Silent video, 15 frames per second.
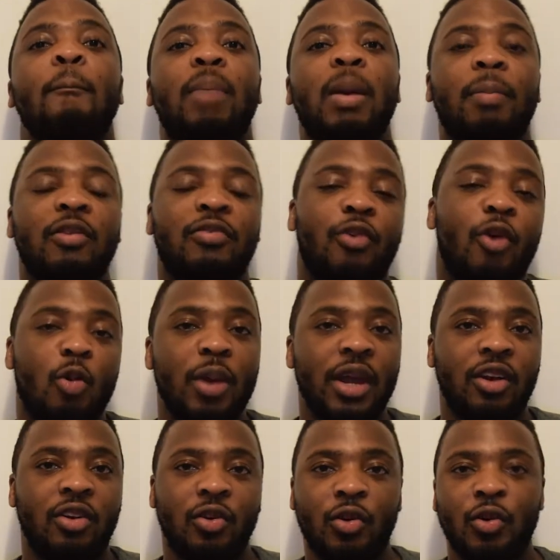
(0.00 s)
But before
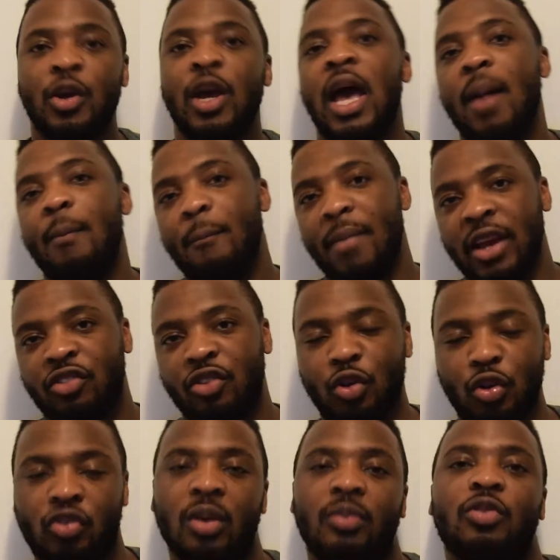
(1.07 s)
we do, make sure
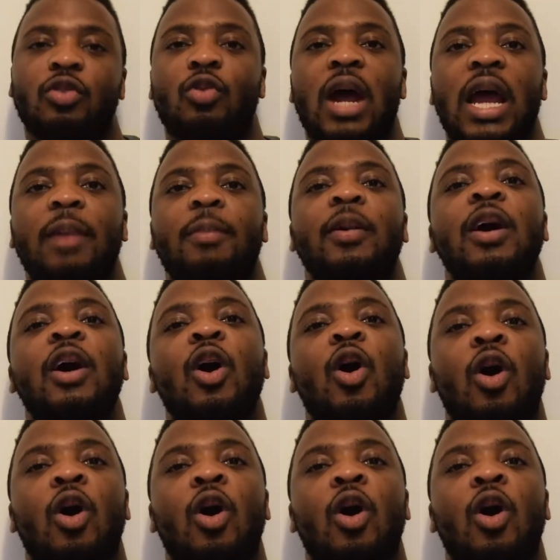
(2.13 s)
you subscribe